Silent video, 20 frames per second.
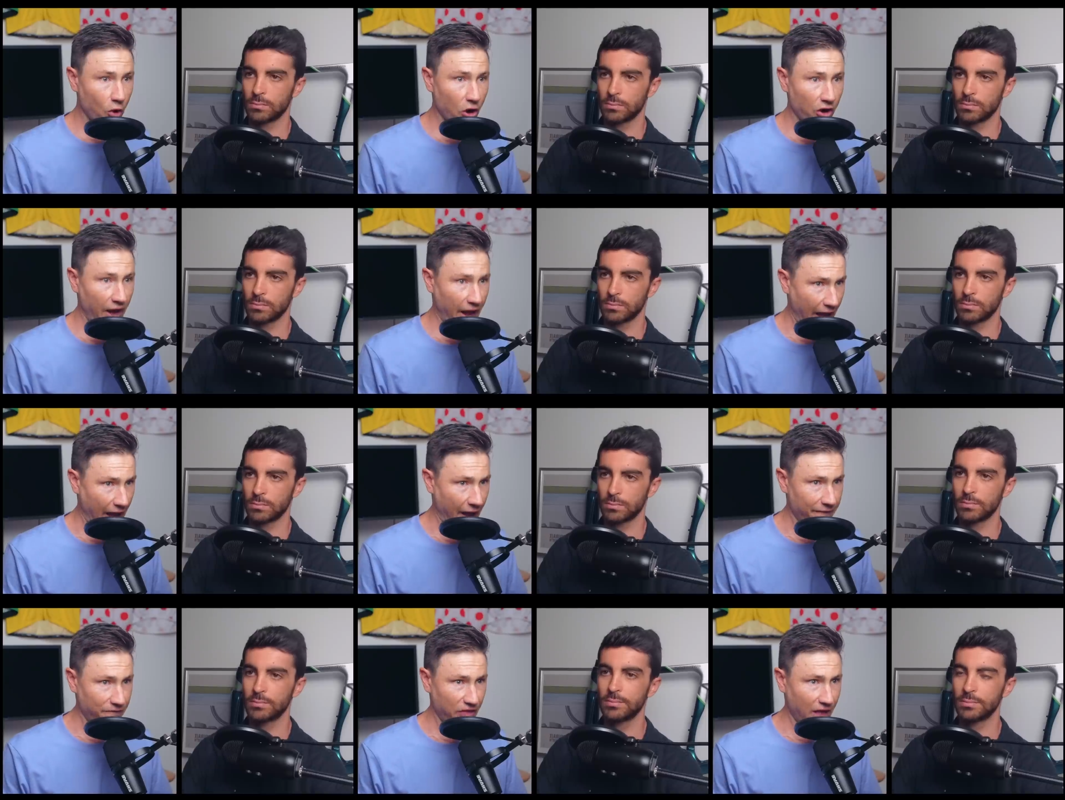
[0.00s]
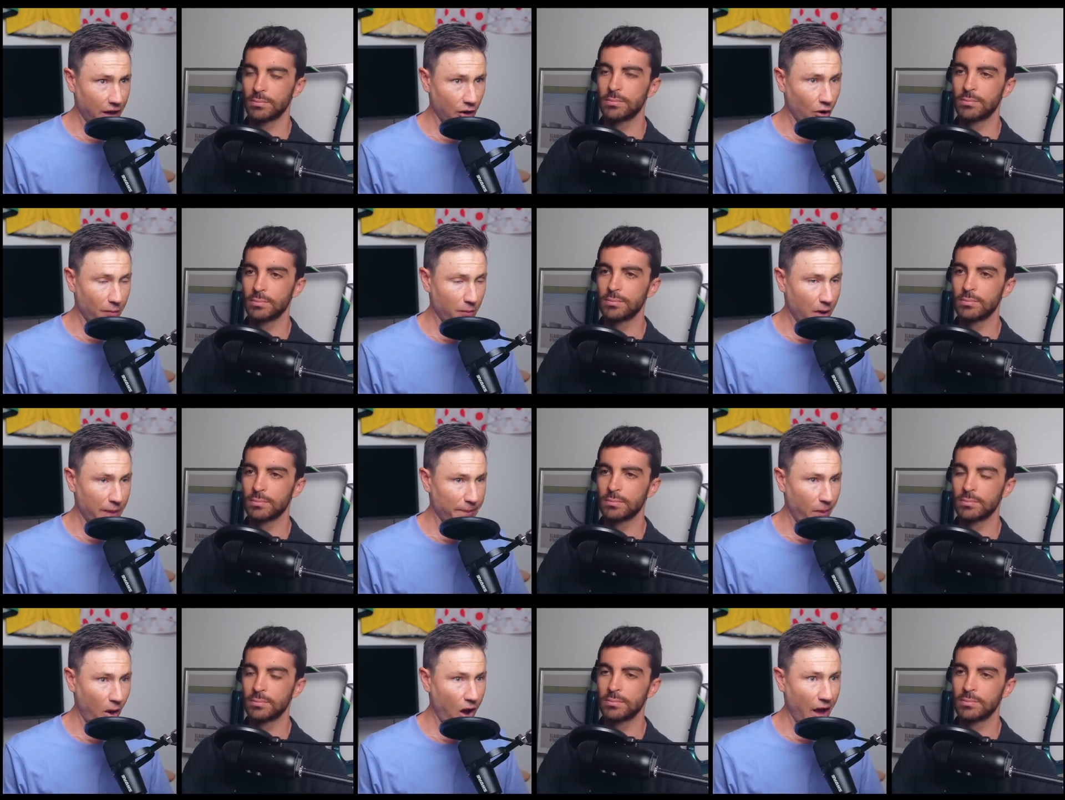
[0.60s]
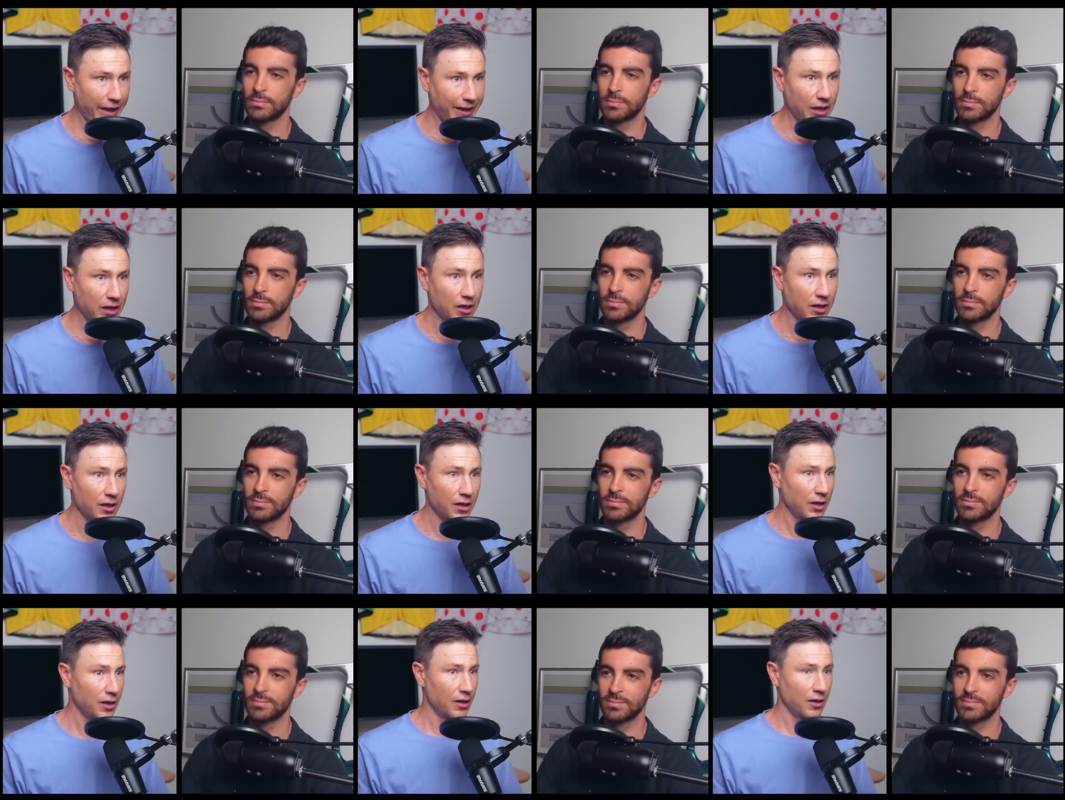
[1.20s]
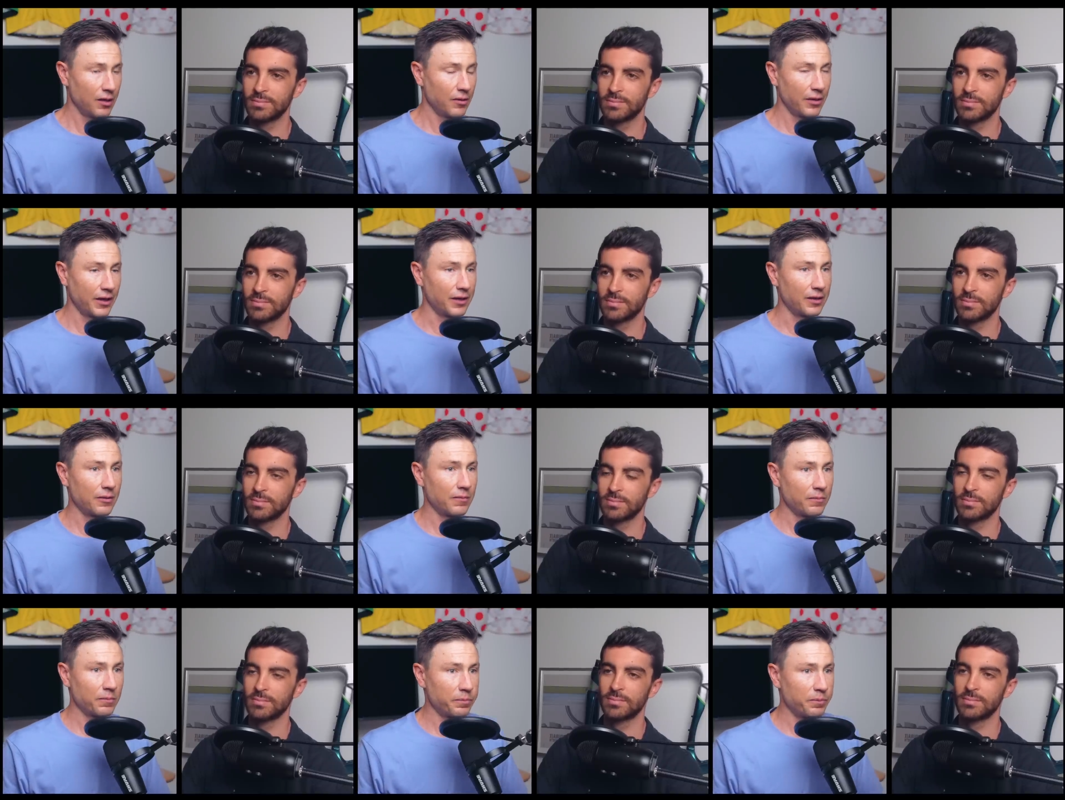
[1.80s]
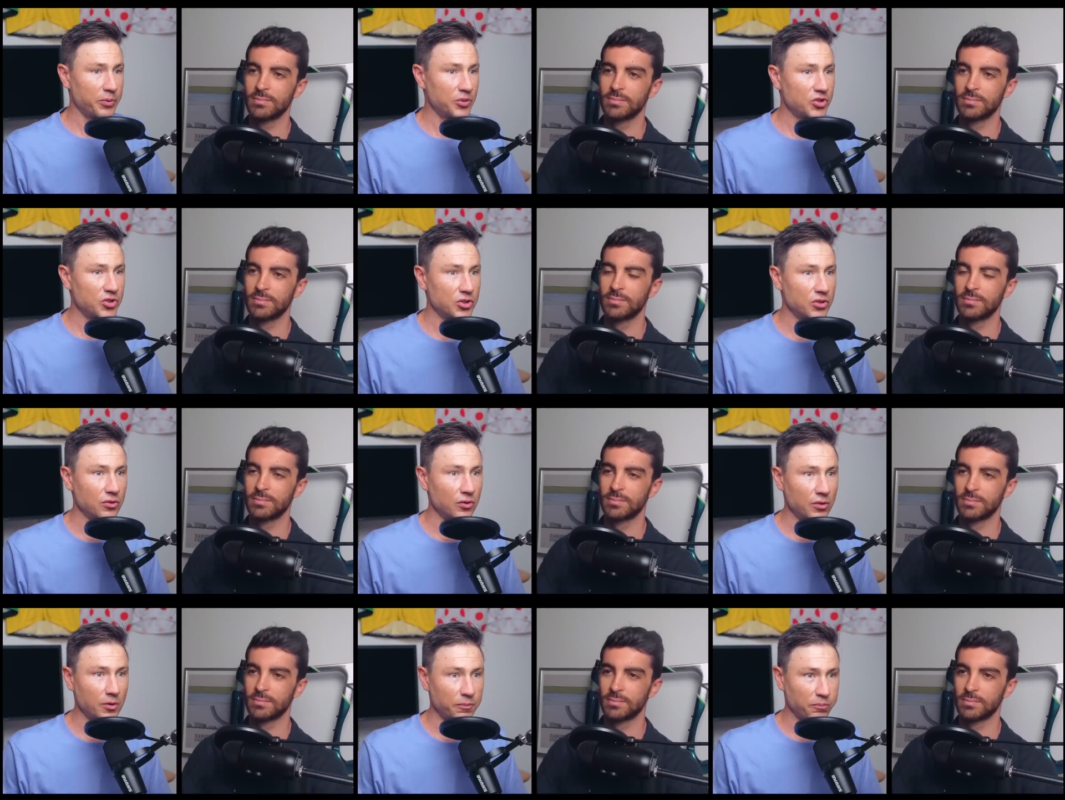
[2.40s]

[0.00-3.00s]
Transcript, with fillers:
Speaker 1: got to have that on my bike. Like, but you're not a